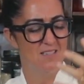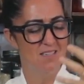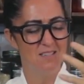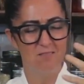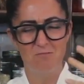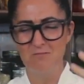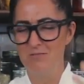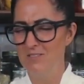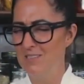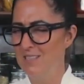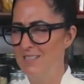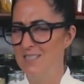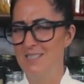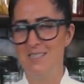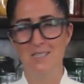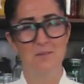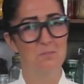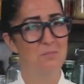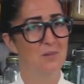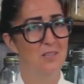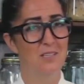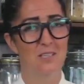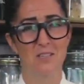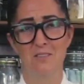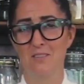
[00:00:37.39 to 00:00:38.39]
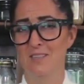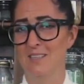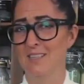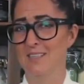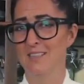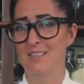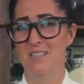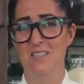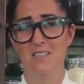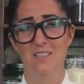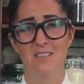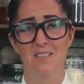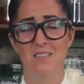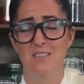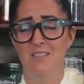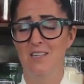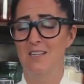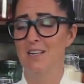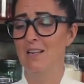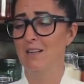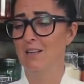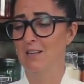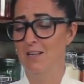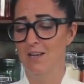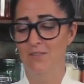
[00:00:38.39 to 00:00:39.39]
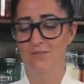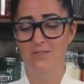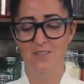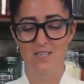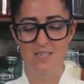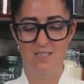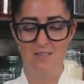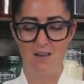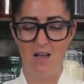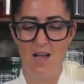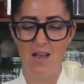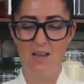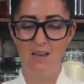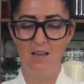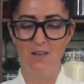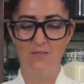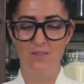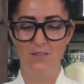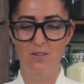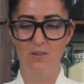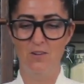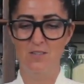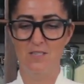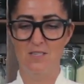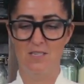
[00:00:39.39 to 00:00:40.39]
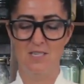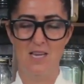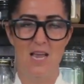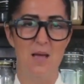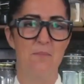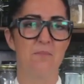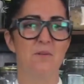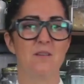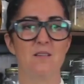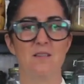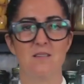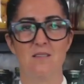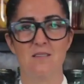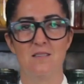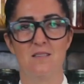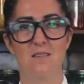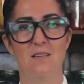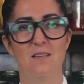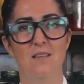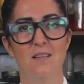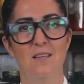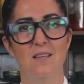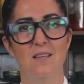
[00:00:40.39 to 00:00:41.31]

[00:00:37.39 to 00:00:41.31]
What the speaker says: It's really simple ingredients. You're going to love this. I love it on a tapas.